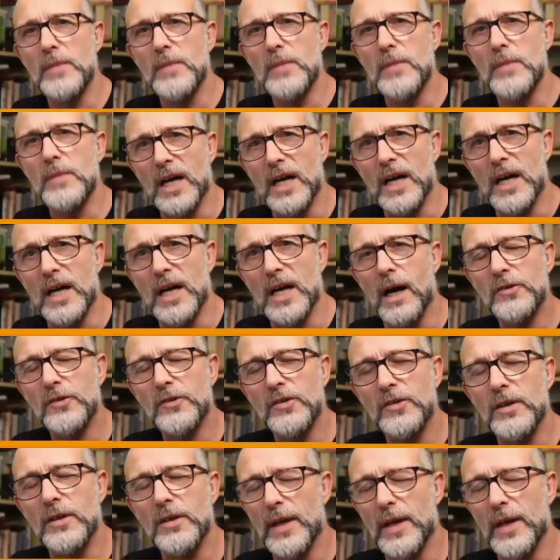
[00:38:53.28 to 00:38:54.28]
arts,
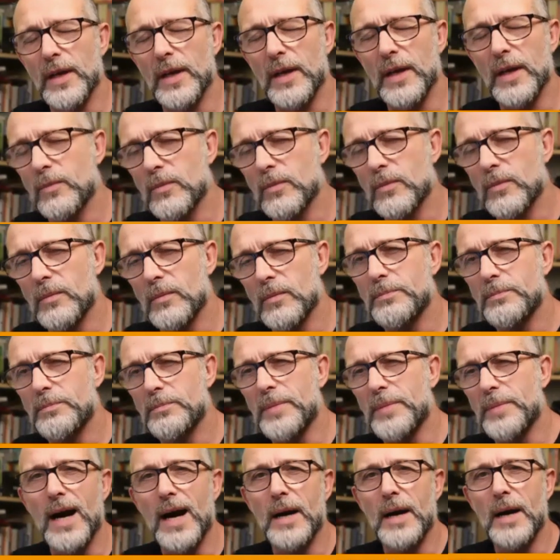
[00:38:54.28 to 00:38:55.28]
like by that I
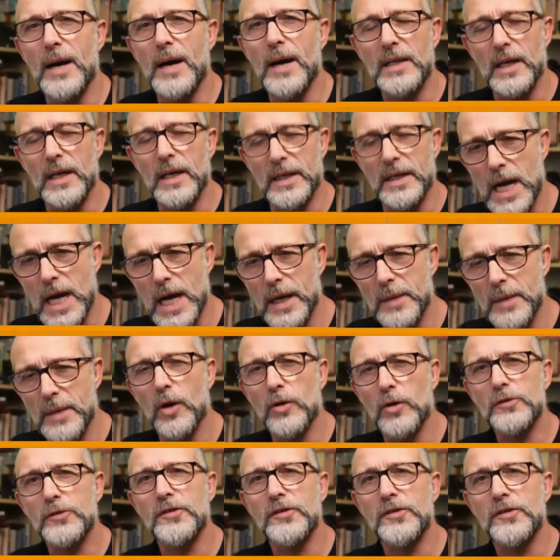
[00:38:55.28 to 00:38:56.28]
mean like Thai
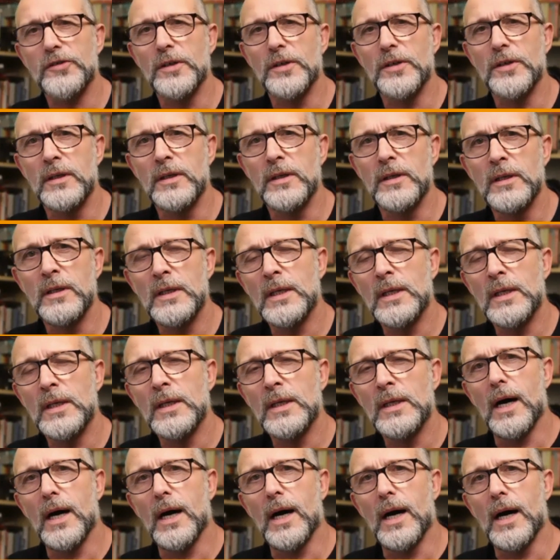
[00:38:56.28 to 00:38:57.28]
boxing,
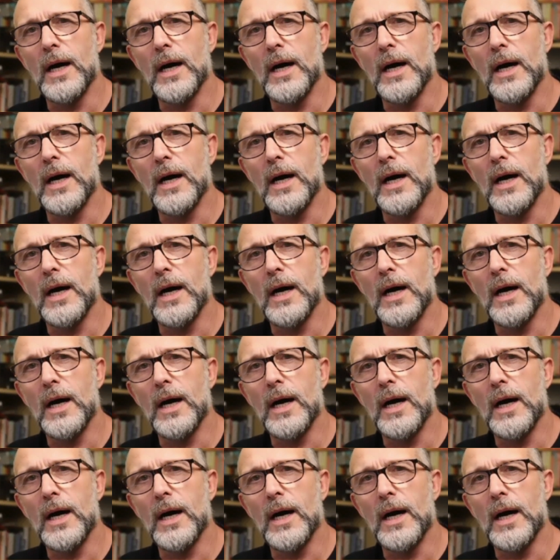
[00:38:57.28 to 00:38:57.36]
and